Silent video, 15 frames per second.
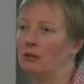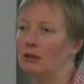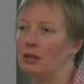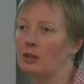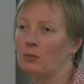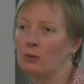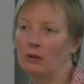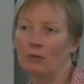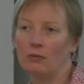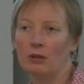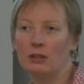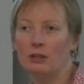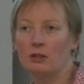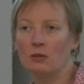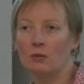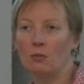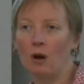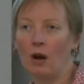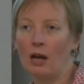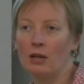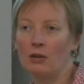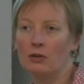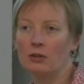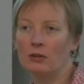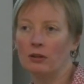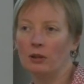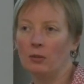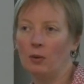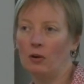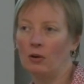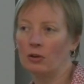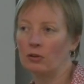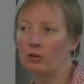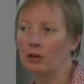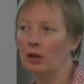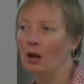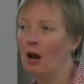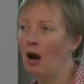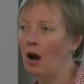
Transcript: That's one of the reasons that I use it in the laboratory.